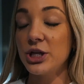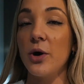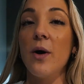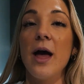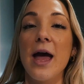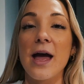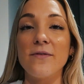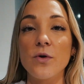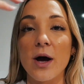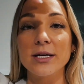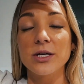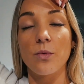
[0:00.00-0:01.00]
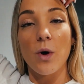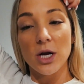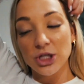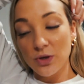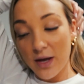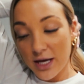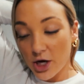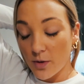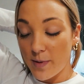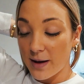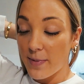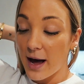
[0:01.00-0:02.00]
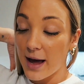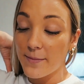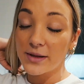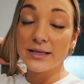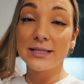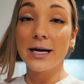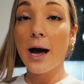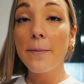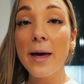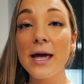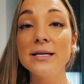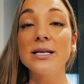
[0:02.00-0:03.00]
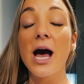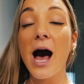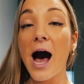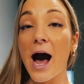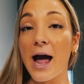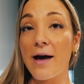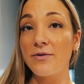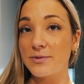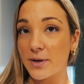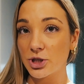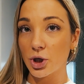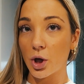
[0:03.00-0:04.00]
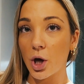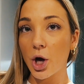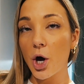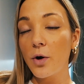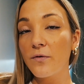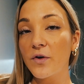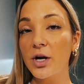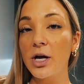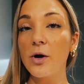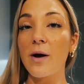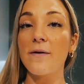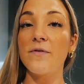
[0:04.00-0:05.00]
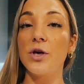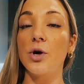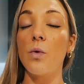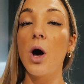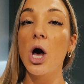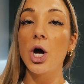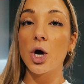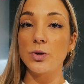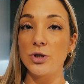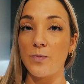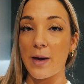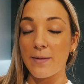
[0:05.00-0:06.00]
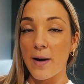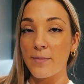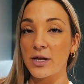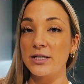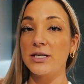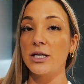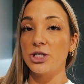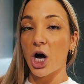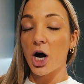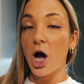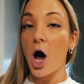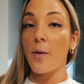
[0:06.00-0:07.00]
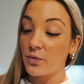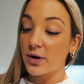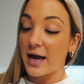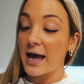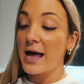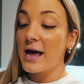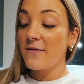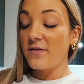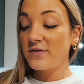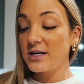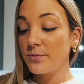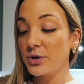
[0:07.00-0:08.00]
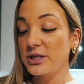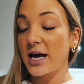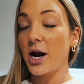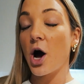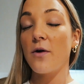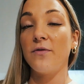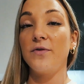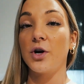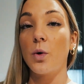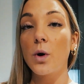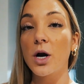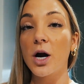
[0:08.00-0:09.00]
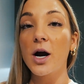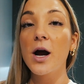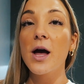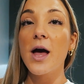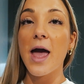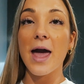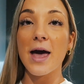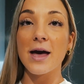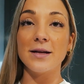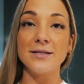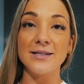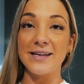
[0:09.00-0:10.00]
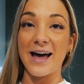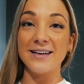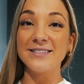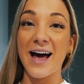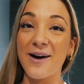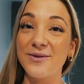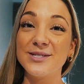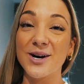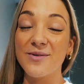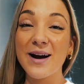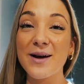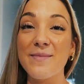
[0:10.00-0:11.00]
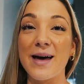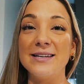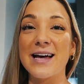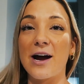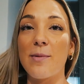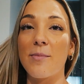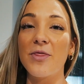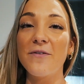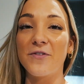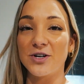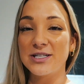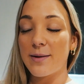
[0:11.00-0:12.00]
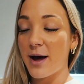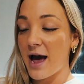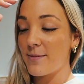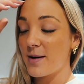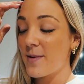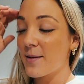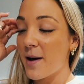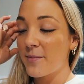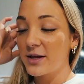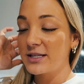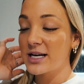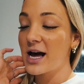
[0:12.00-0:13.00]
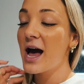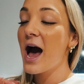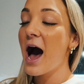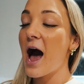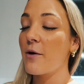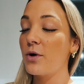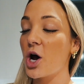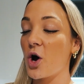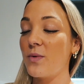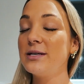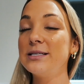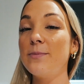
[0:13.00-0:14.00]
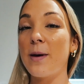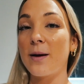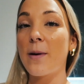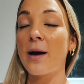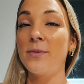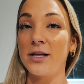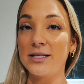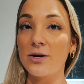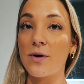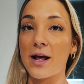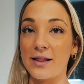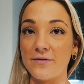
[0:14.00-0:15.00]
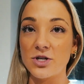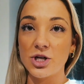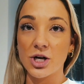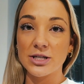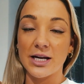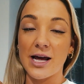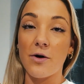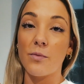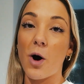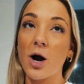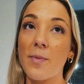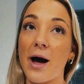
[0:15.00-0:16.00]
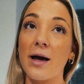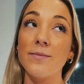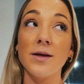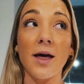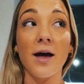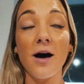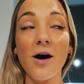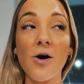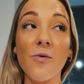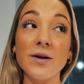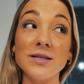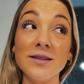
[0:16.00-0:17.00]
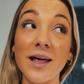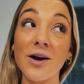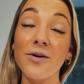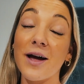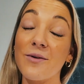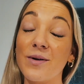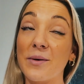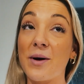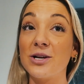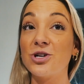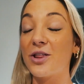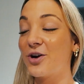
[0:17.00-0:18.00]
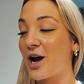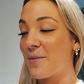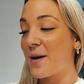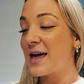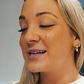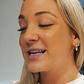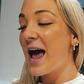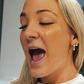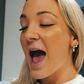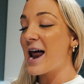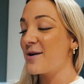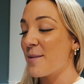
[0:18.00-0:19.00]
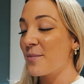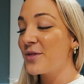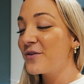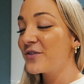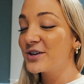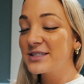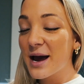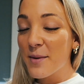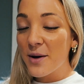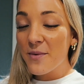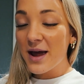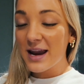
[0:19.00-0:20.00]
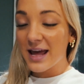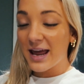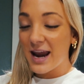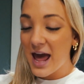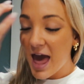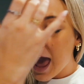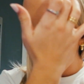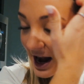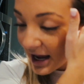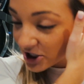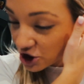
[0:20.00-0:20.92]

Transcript: So if you guys want to get your Baked by Melissa cupcakes, I have a special code for you. If you go to baked by melissa dot com, you will get fifteen percent off of your order. And yes, I would so recommend. I remember the first time I had my Baked by Melissa, I would always see Baked by Melissa when I lived in New York City. I would walk by and be like, what's in there? Like, I really wanna try their cupcakes. And I remember the first time I went in and I